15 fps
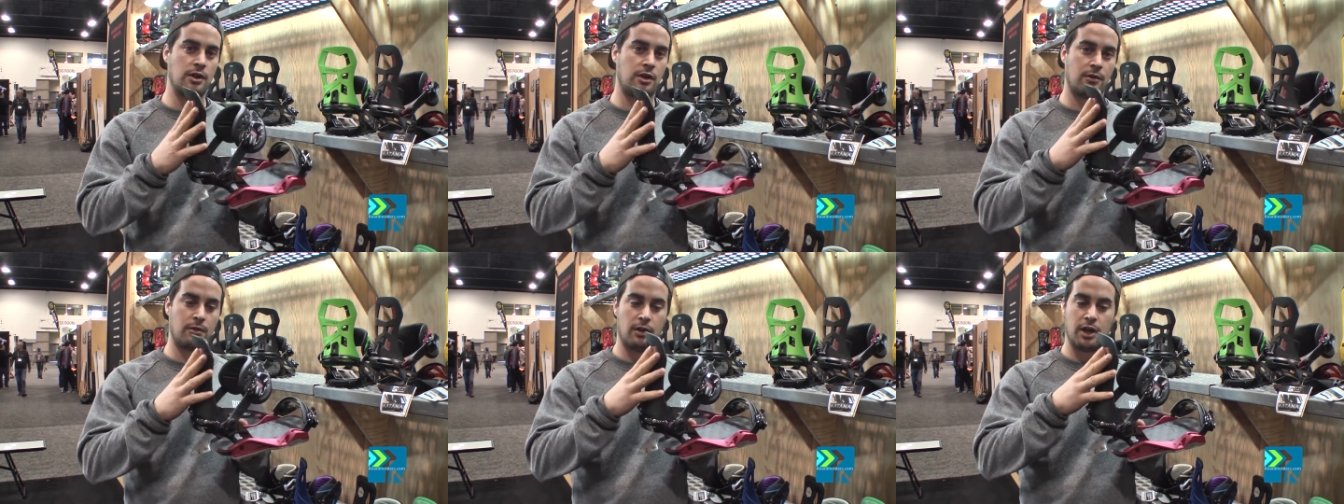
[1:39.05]
you
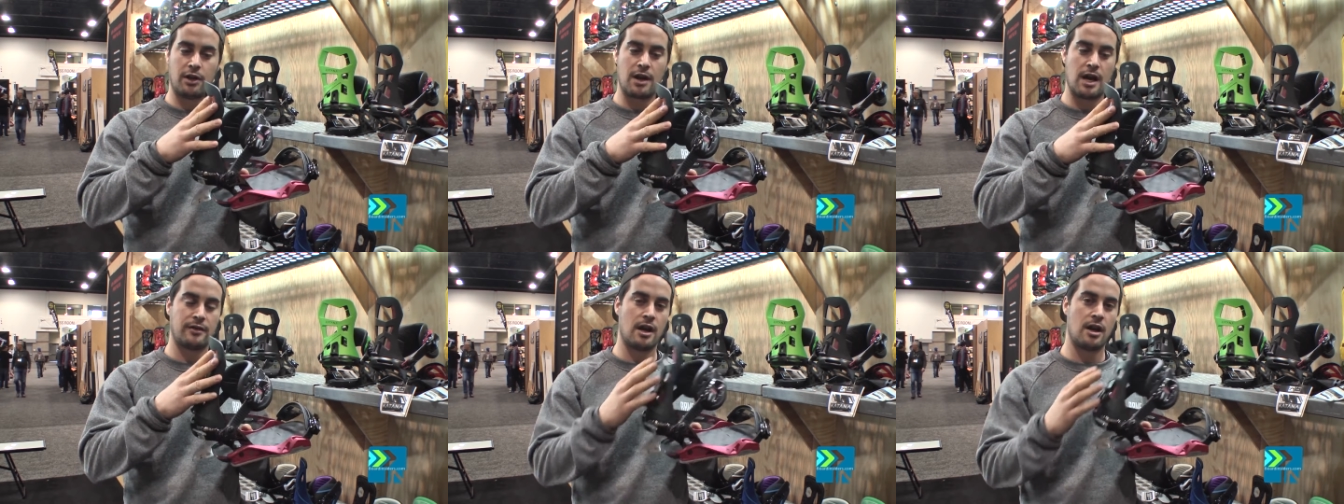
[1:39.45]
can really
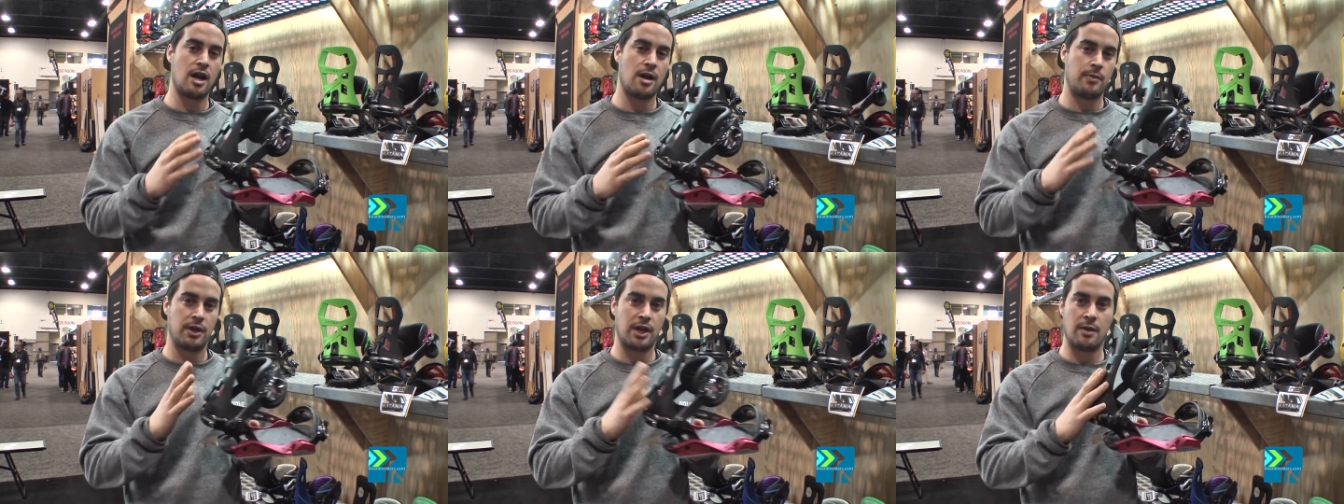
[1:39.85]
crank that
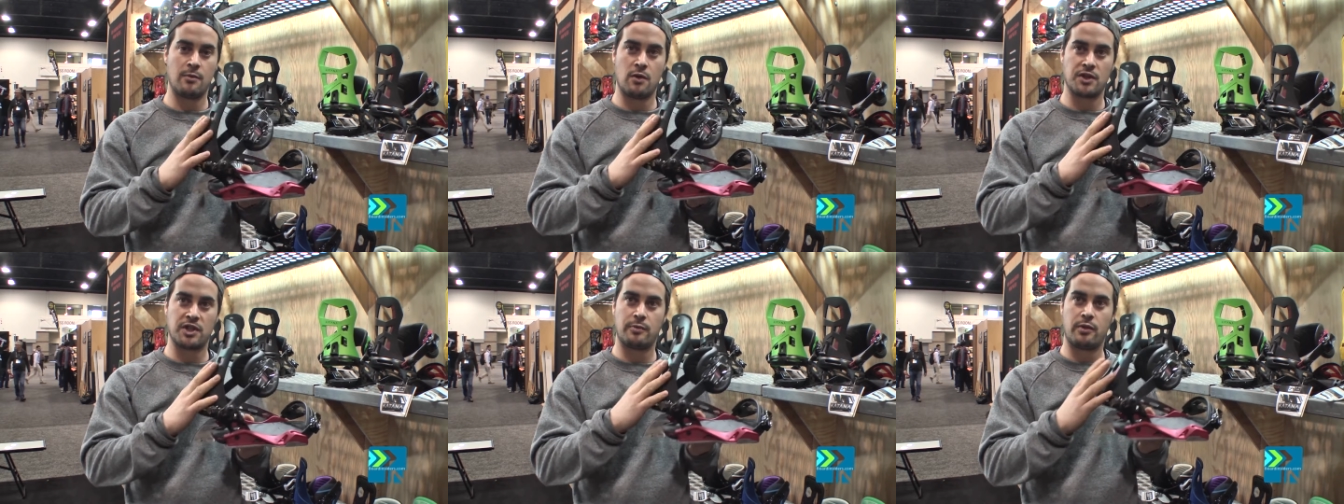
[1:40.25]
up and get
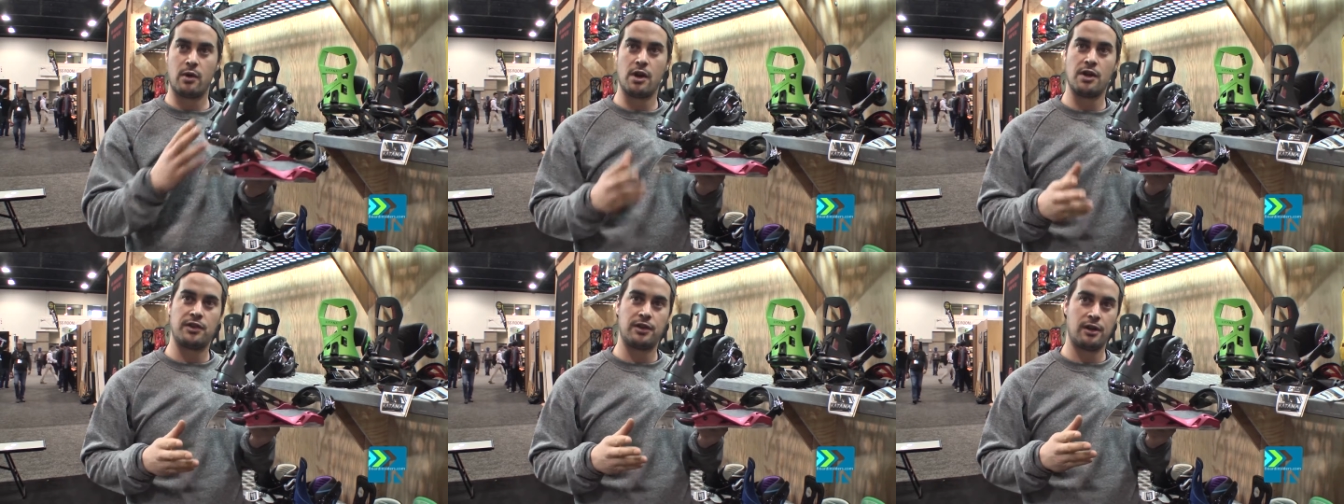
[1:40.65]
more
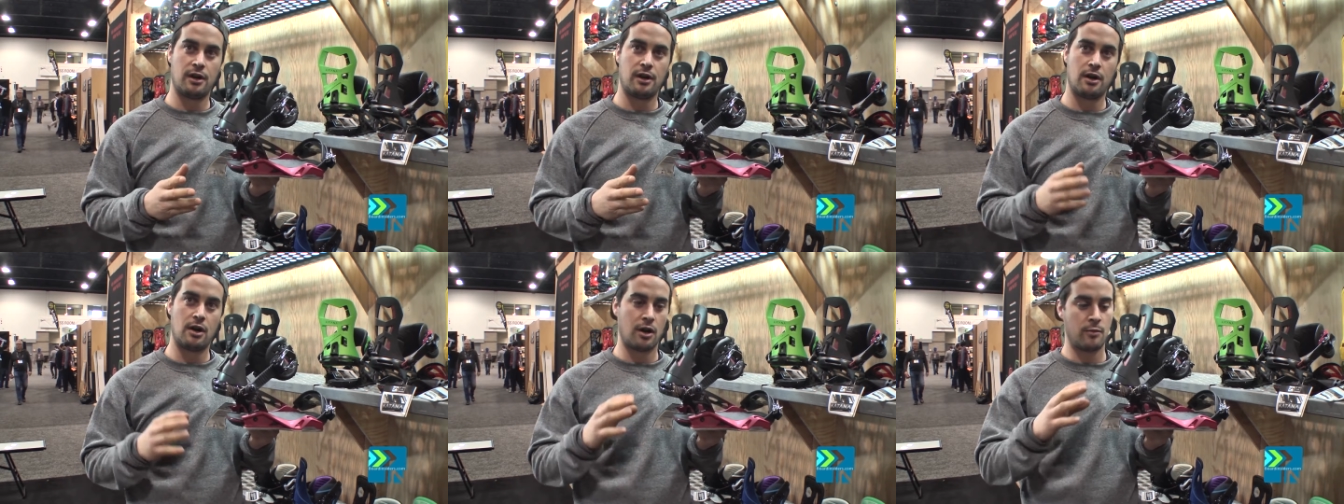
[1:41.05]
support into
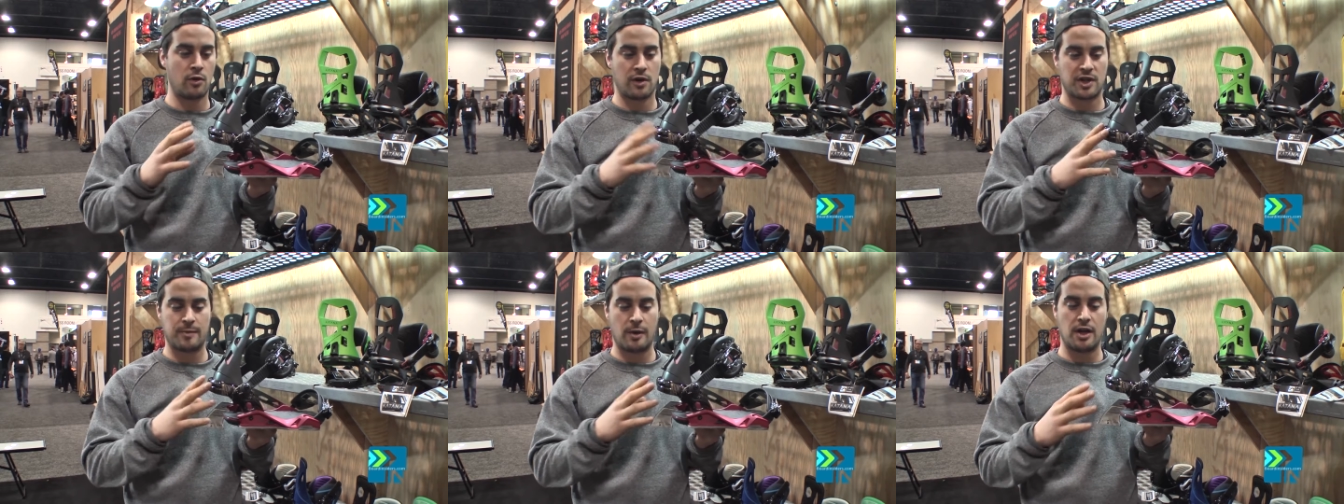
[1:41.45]
your, or
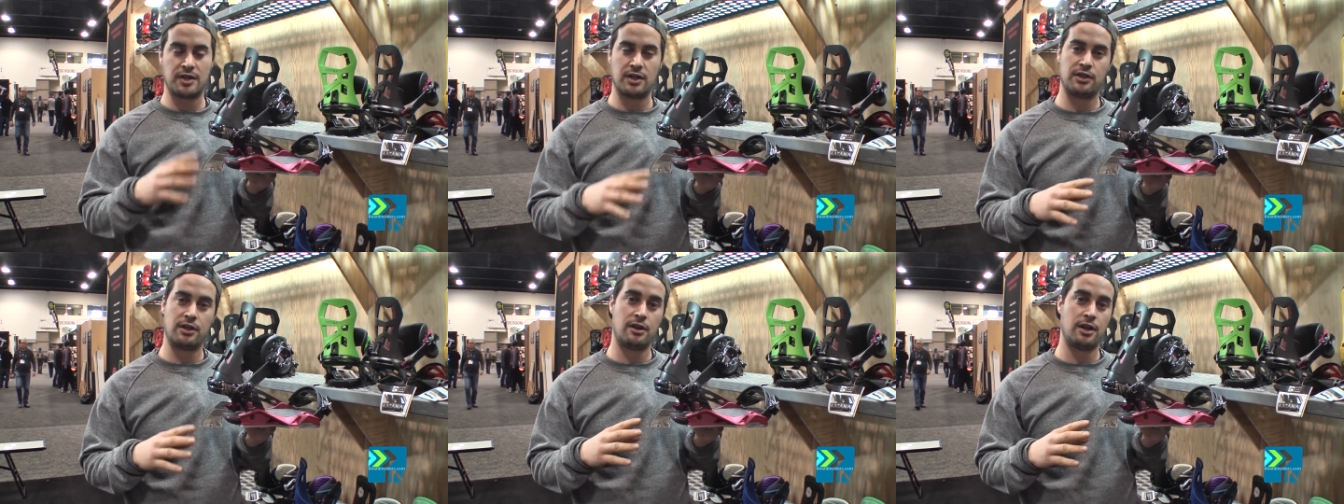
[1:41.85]
more response
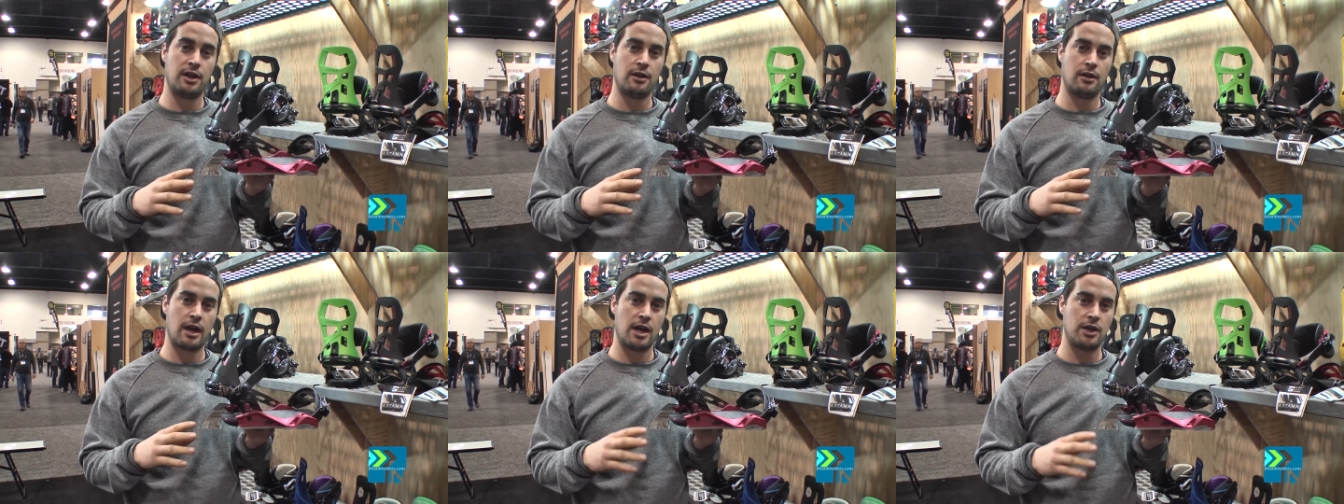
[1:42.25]
into your
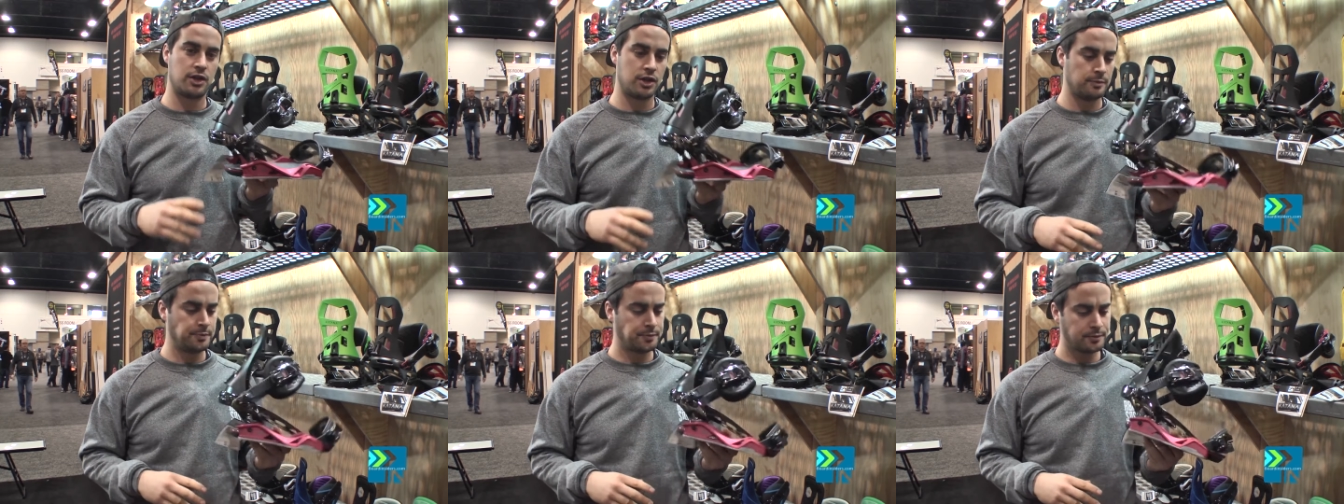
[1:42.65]
heel edge.